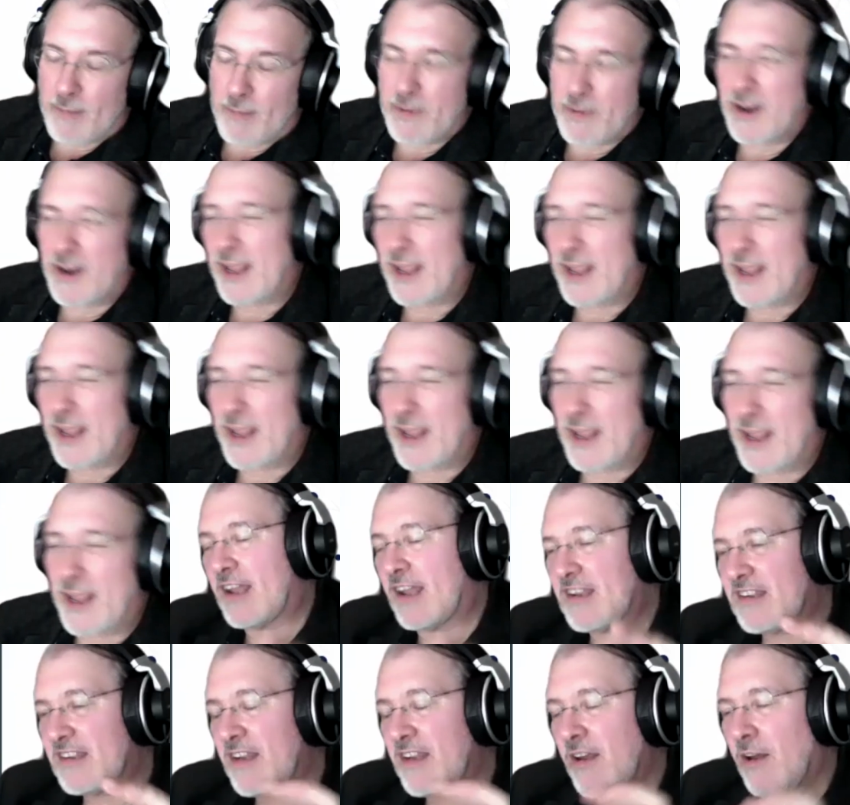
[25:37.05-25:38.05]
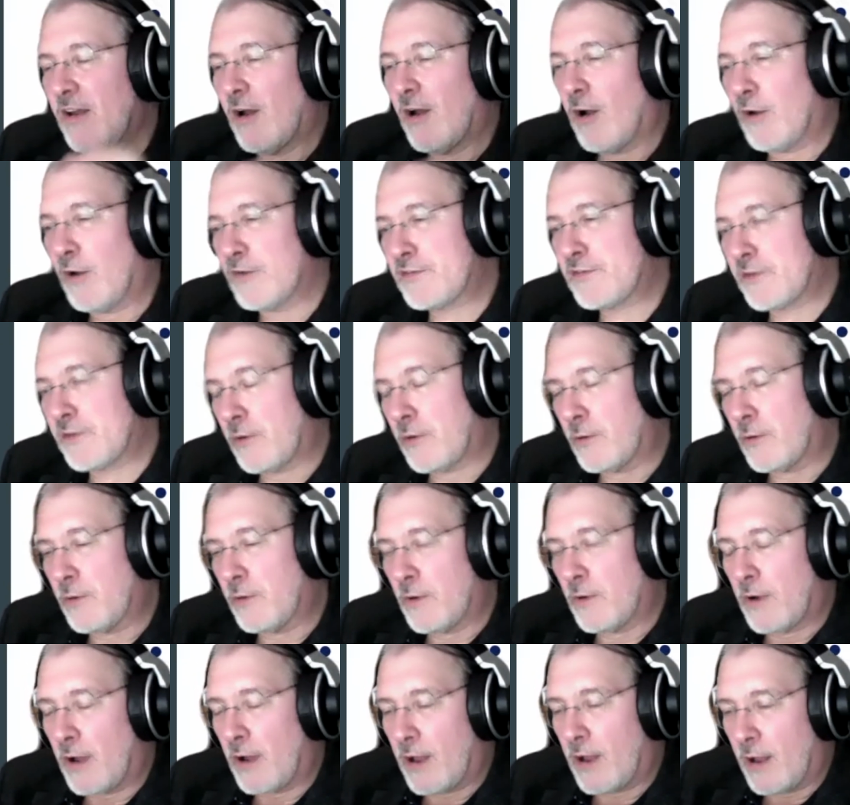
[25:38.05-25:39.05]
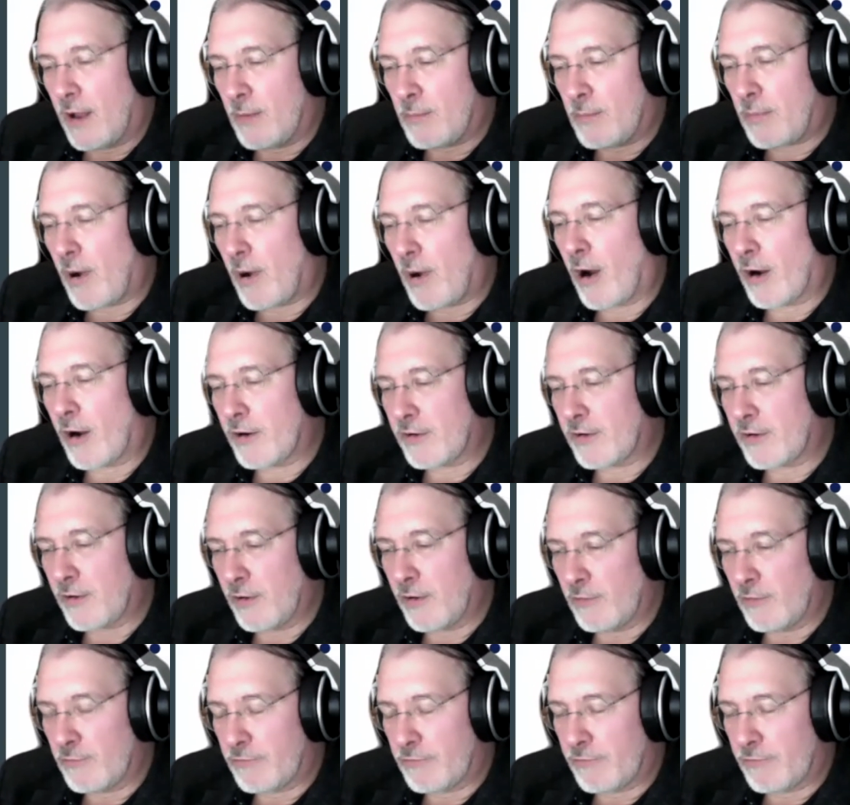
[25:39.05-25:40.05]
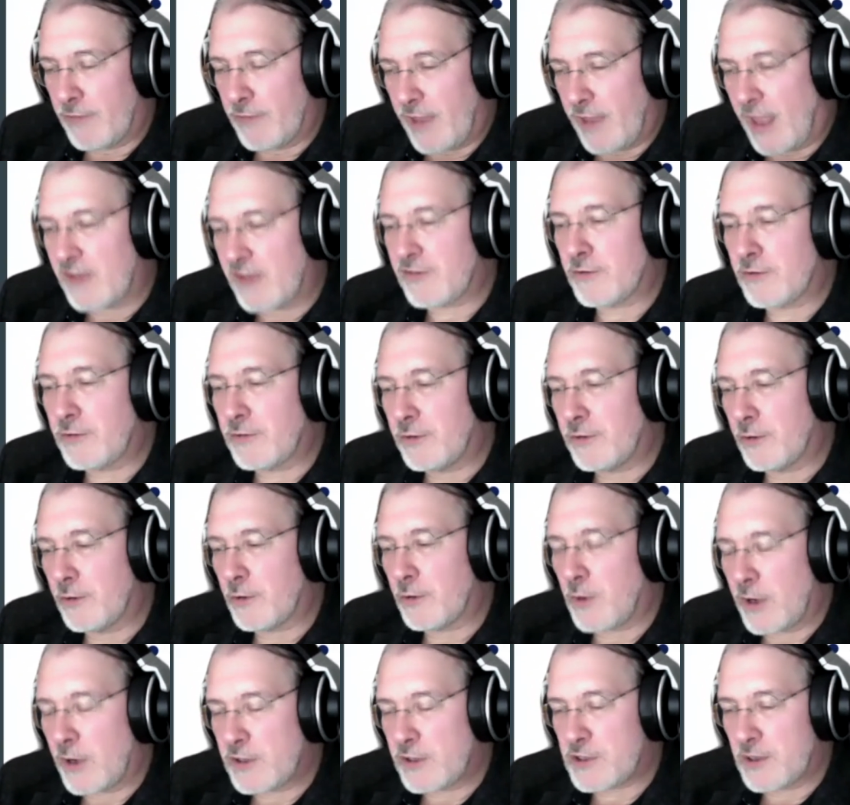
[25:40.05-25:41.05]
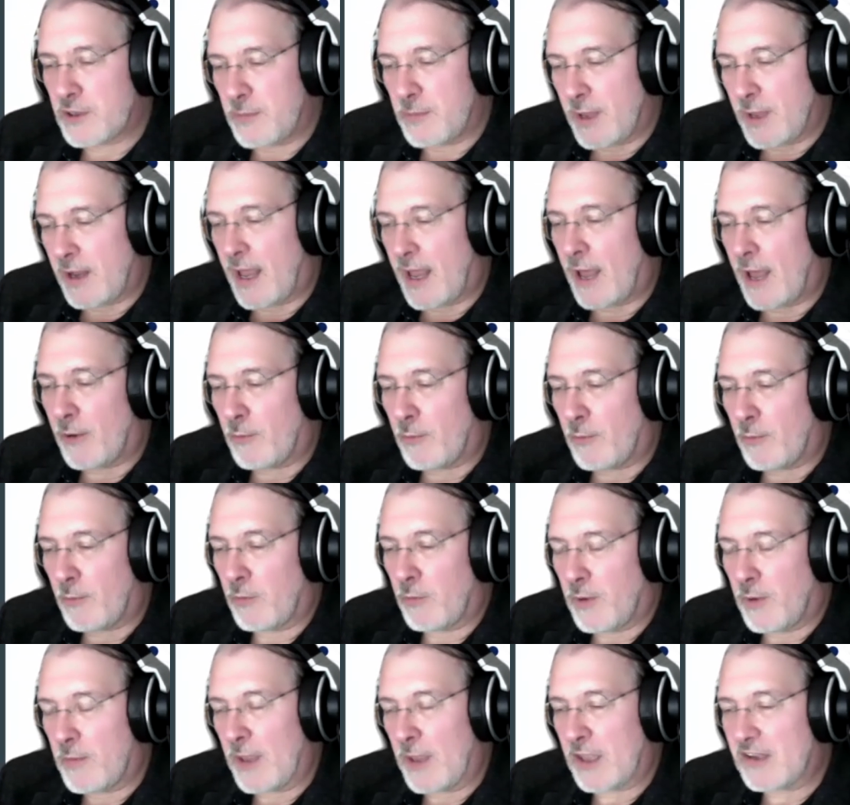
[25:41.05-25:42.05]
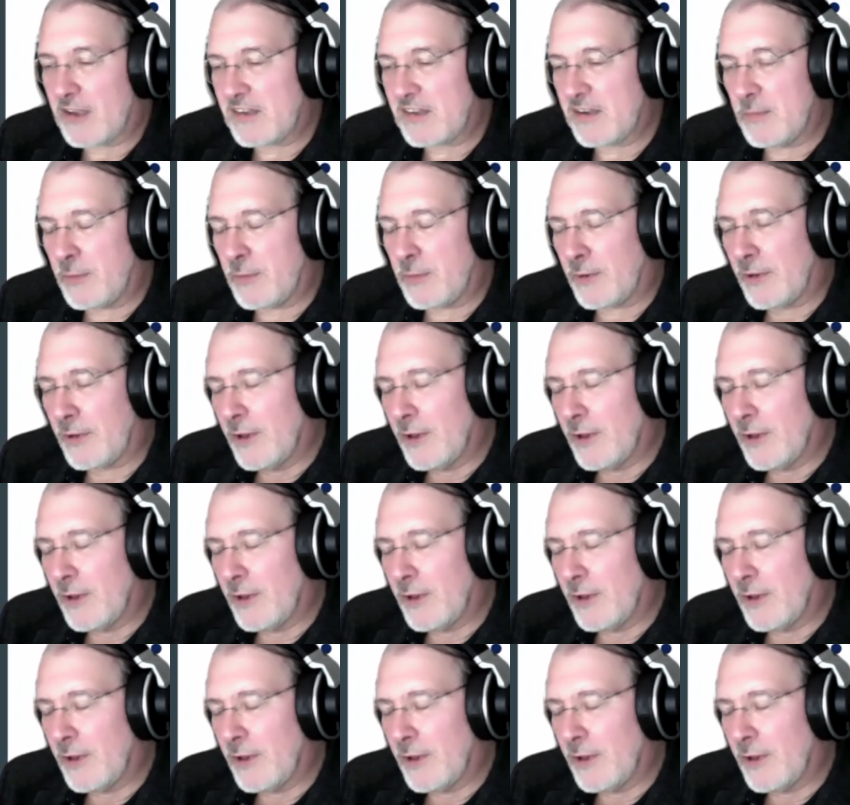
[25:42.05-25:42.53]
And I guess that's also part of the answer to your question about how we make it simple.